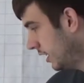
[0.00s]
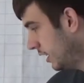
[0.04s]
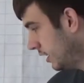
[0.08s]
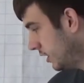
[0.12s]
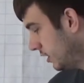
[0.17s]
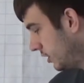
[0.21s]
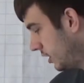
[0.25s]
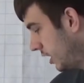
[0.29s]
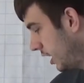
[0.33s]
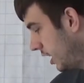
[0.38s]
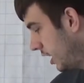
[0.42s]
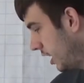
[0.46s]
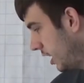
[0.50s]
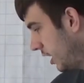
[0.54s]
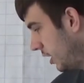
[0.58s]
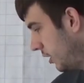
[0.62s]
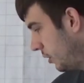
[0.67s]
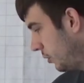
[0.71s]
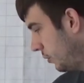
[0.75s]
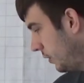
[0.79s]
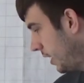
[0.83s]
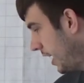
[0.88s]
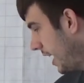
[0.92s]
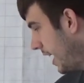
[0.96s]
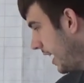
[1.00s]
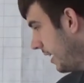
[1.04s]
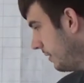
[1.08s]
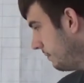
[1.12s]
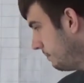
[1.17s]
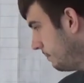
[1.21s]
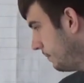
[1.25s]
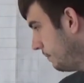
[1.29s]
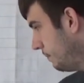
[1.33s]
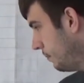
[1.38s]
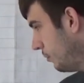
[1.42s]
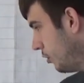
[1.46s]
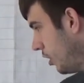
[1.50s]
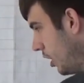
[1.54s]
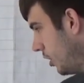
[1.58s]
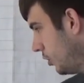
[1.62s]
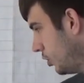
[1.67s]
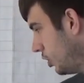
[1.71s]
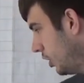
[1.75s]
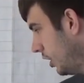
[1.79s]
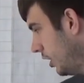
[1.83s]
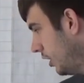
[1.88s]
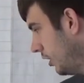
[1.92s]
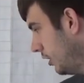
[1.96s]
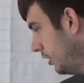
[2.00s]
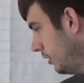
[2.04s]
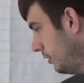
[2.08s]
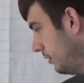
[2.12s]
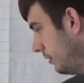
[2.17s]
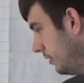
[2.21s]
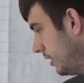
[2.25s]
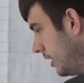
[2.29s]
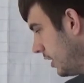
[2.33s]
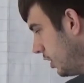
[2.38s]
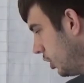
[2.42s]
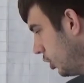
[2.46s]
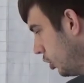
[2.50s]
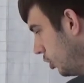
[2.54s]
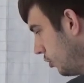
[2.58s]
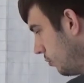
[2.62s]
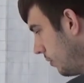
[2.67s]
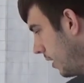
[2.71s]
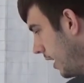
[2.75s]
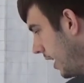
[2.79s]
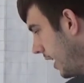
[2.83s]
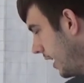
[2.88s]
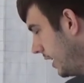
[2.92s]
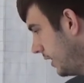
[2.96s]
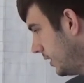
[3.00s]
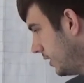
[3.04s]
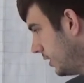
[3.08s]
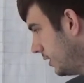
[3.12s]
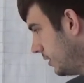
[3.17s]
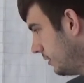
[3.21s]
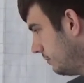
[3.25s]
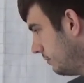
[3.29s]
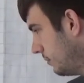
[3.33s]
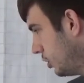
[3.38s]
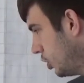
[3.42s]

So yeah, Grosjean did a good race,